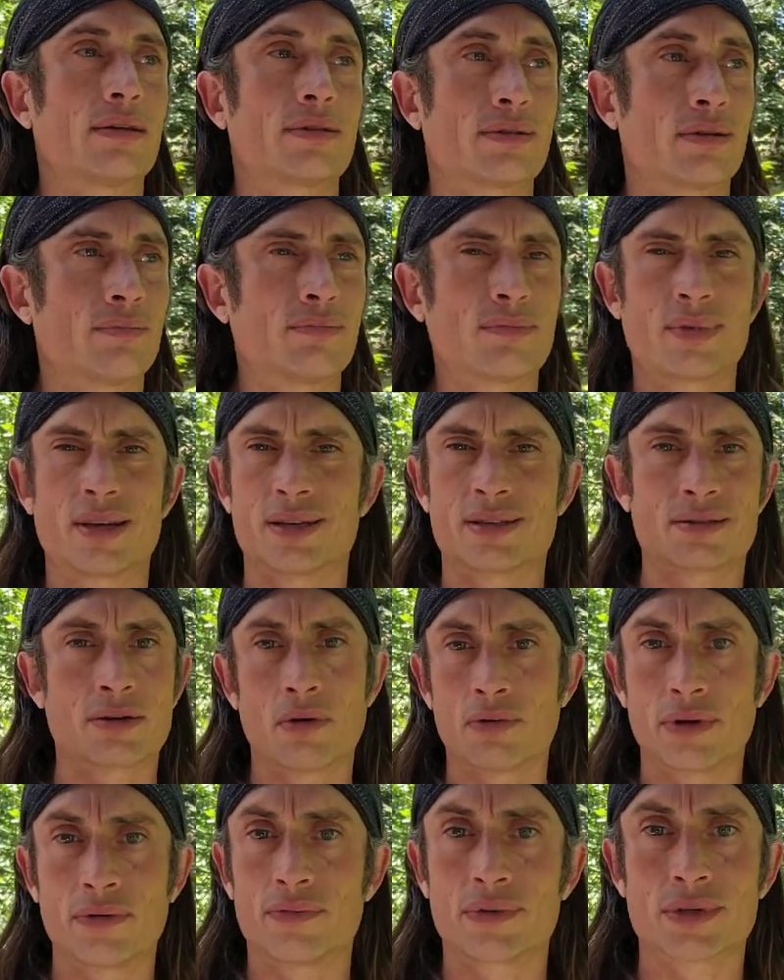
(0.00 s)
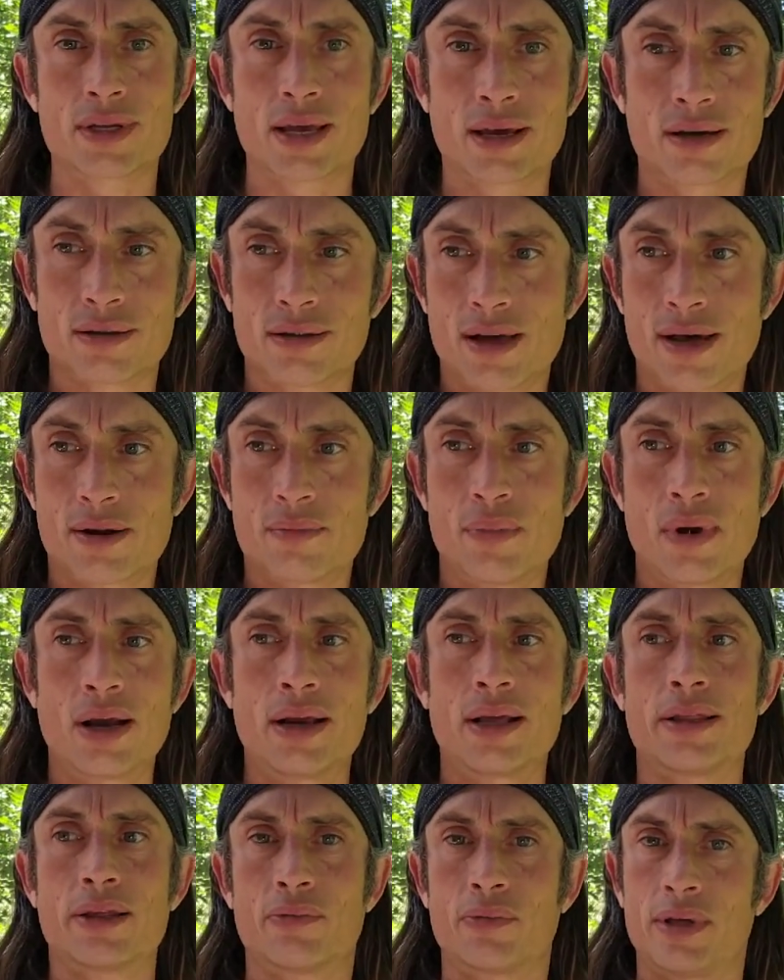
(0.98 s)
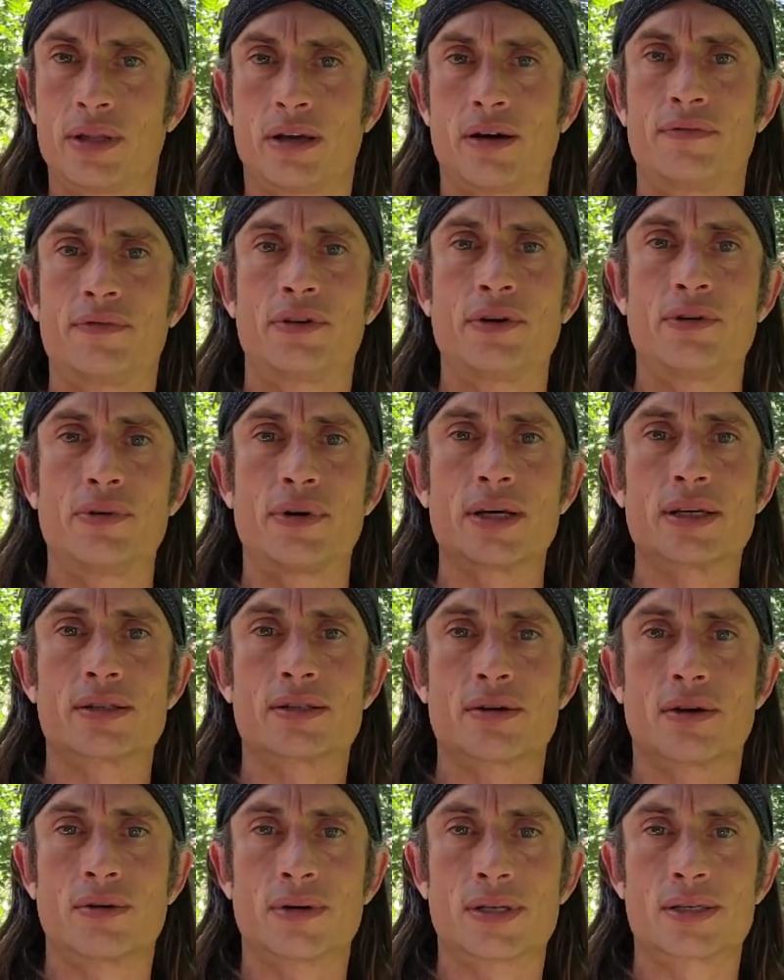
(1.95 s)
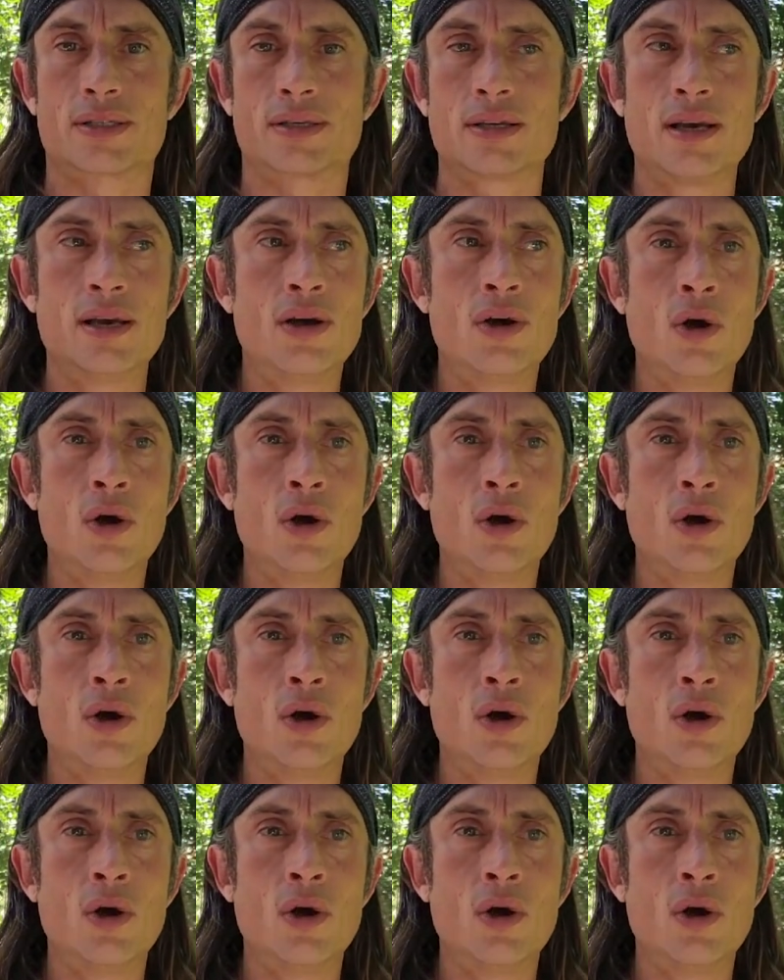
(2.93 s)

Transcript: And some things don't even take a lot of money that we love doing, so it's